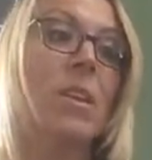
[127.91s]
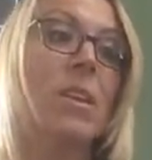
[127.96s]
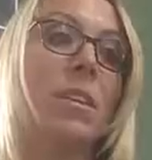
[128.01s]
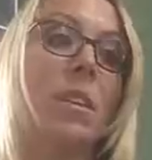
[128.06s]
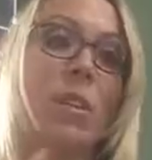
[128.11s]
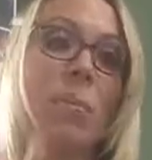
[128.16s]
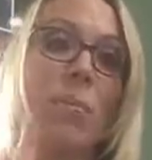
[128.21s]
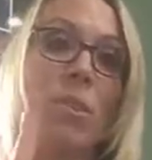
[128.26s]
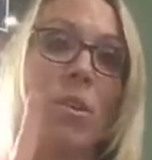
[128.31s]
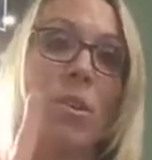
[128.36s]

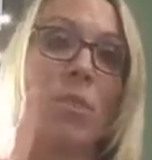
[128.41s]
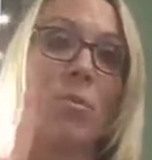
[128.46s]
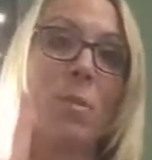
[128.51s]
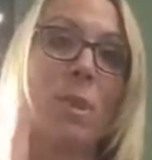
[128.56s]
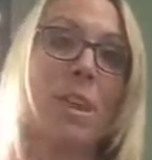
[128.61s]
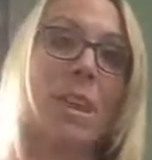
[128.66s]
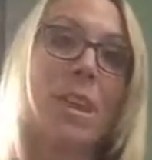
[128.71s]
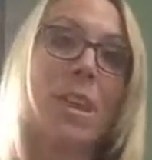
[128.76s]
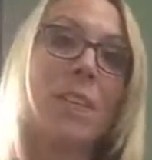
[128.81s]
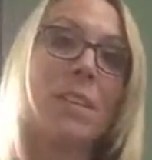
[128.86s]
Number
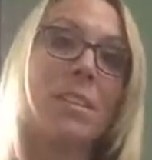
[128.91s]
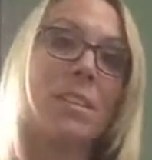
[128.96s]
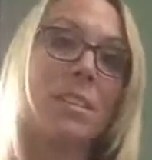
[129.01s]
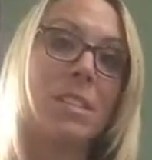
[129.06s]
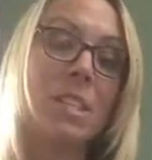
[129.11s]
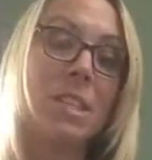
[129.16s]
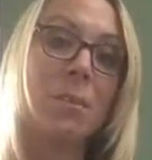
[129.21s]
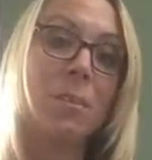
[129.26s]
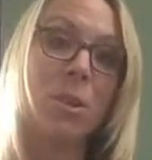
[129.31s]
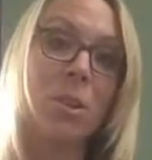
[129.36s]
three,
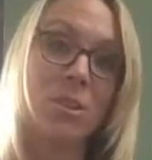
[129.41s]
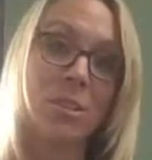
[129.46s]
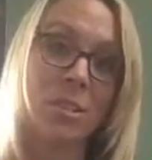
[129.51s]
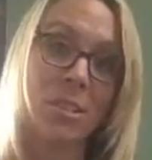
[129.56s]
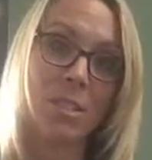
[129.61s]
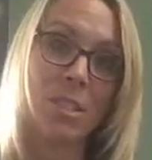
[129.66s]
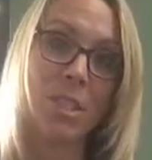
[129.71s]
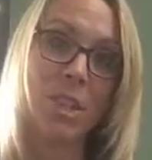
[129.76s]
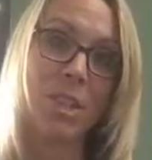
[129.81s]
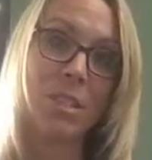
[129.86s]

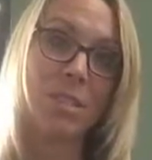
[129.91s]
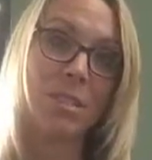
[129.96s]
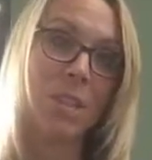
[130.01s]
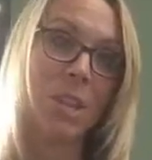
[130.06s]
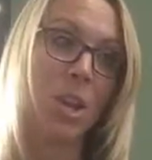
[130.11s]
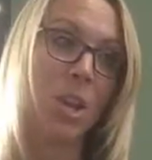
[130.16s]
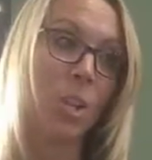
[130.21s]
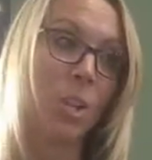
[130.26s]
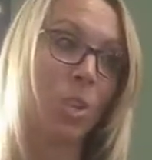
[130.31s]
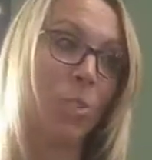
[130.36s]
depersonalize
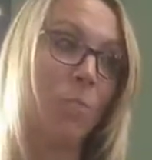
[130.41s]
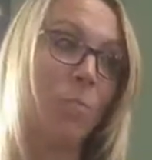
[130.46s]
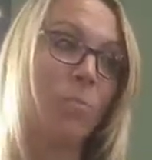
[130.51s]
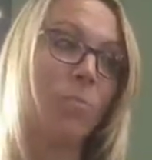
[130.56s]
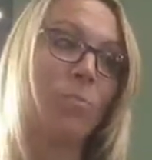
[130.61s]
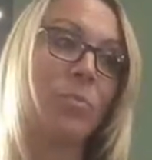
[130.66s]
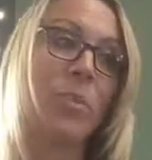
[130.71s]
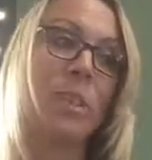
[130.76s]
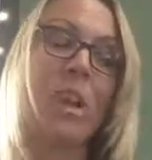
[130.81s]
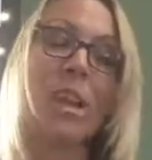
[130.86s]
the home.